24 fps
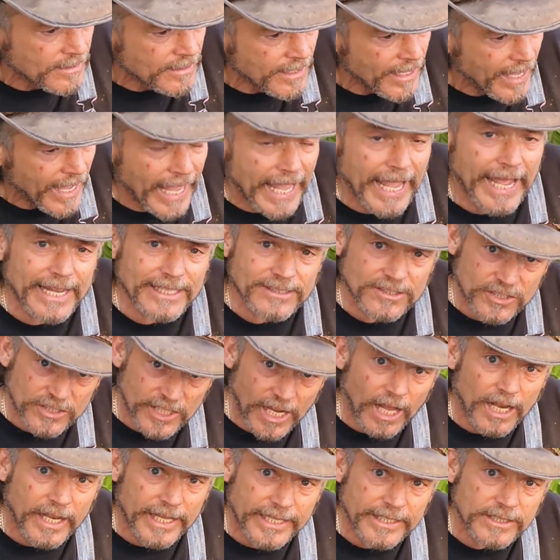and
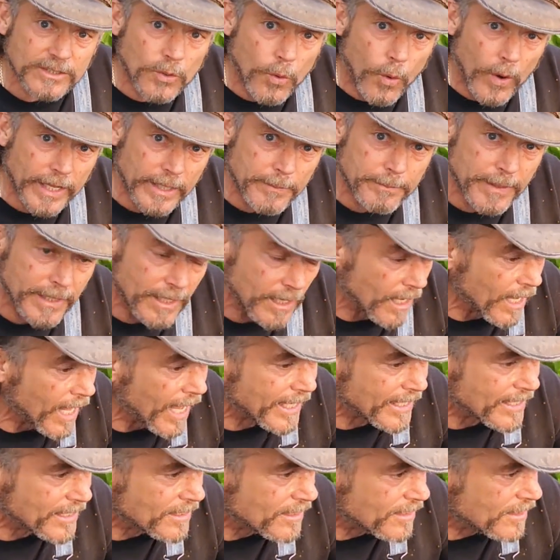selling quite a bit of
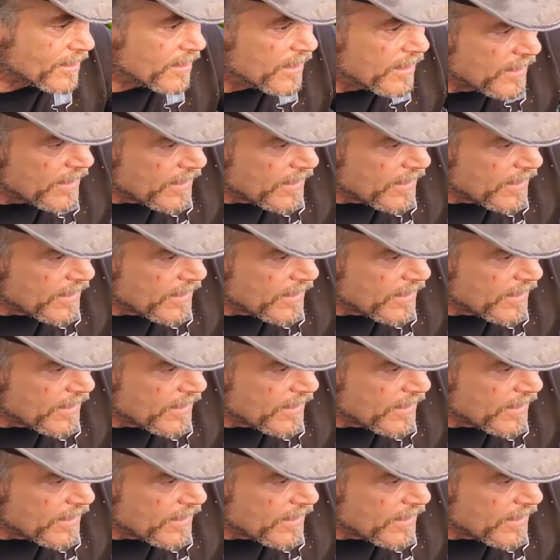lettuce.